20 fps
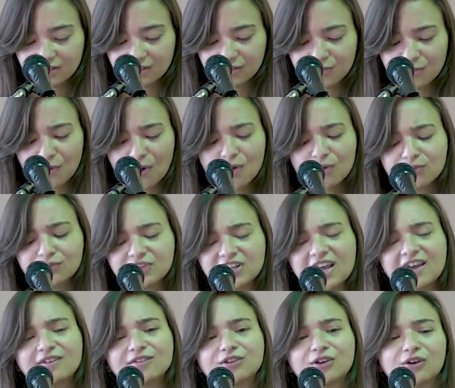thrown
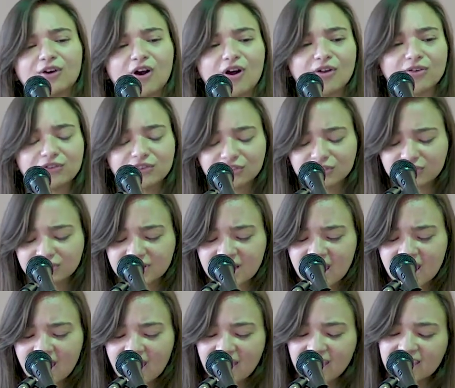down your altars,
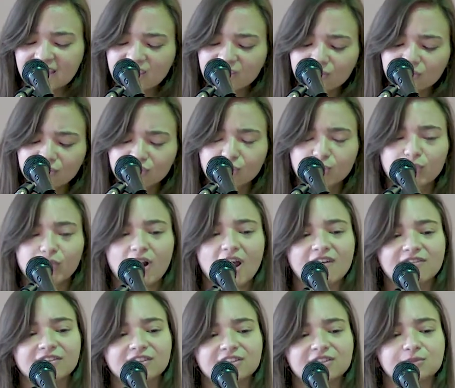and killed your
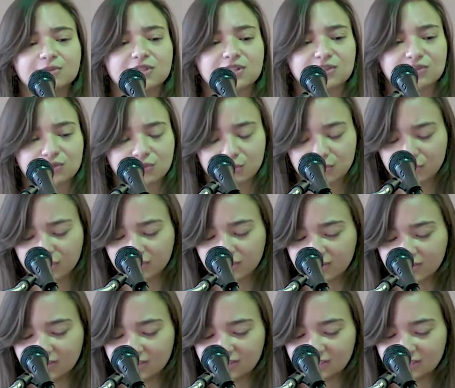prophets with the sword.